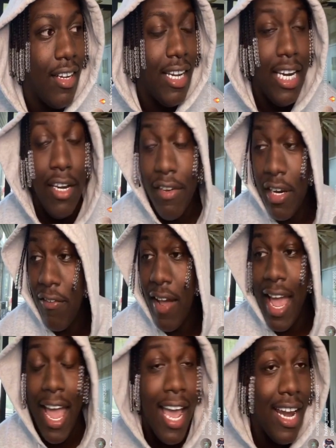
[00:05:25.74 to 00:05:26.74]
And even if
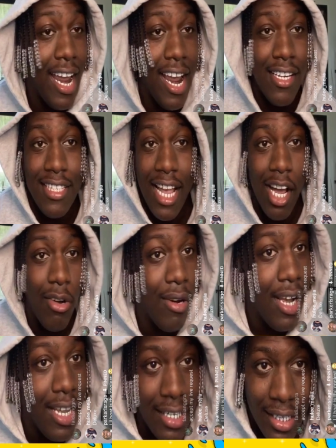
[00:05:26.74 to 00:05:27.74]
I had the hairstyle,
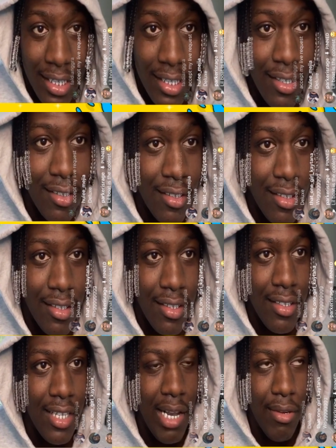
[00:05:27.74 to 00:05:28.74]
what, nigga?
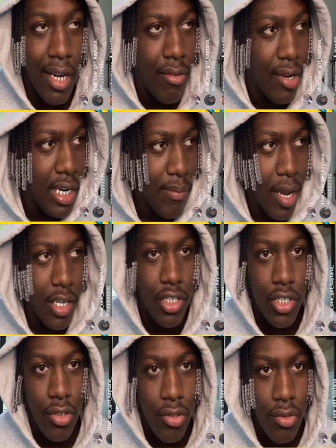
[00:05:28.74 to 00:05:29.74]
Like, what? Worry
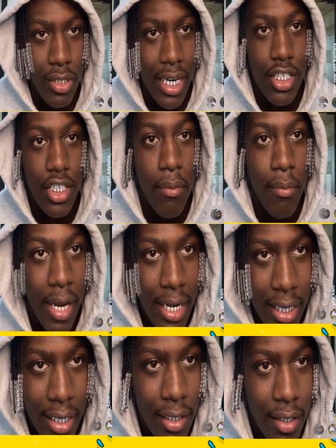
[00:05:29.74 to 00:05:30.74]
about you. Get your
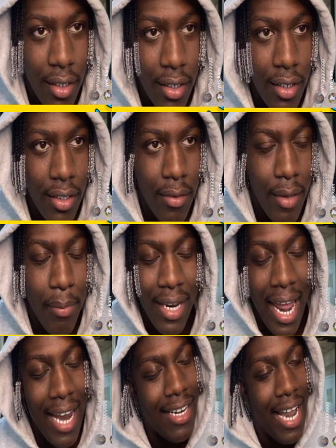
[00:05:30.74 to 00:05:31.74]
money.
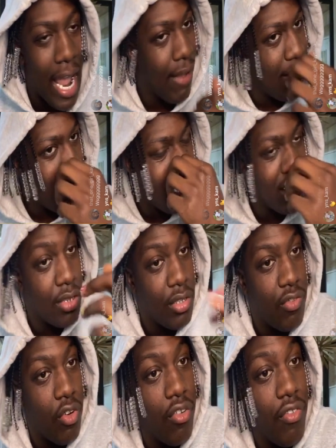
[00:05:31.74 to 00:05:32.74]
But I didn't have that. Nigga, that shit
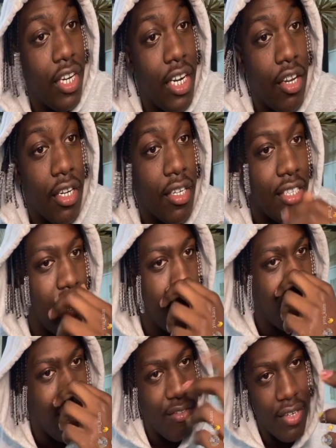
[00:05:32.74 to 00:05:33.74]
was for a video, you know what I'm saying?
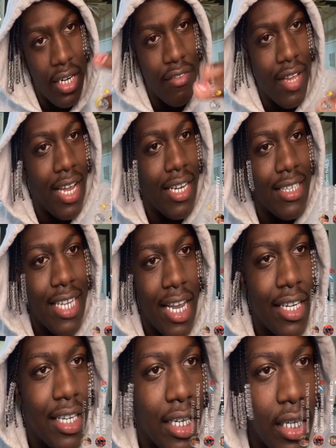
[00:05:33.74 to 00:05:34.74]
But even if, like, it's
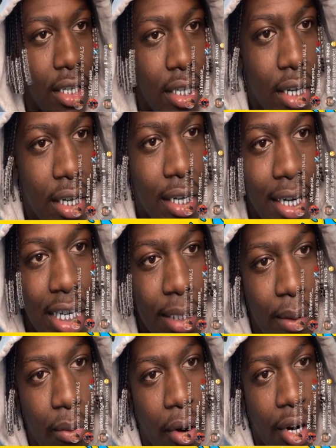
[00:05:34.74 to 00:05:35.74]
like, nigga, niggas
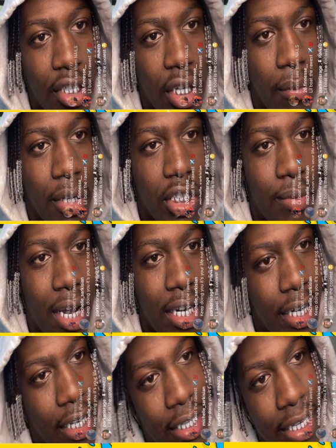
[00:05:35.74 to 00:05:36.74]
be worried so much about
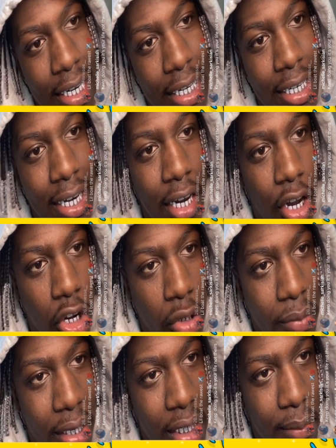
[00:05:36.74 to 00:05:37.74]
another nigga than their
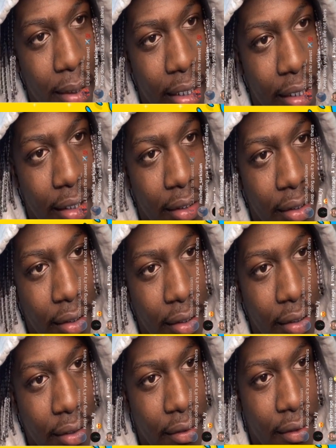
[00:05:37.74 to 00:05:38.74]
own money, man.
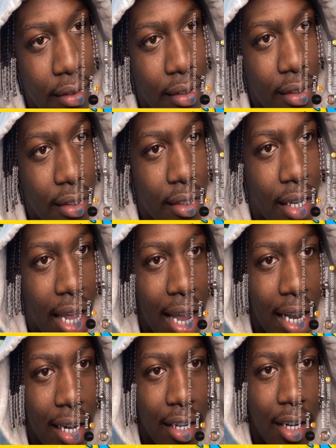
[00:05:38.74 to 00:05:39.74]

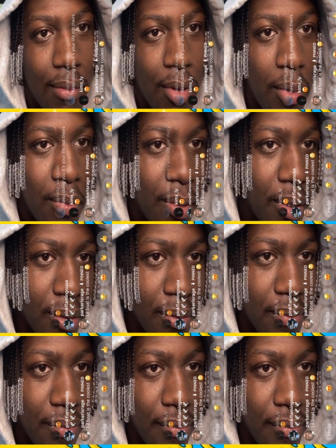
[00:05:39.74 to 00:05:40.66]
Like, come on, bro.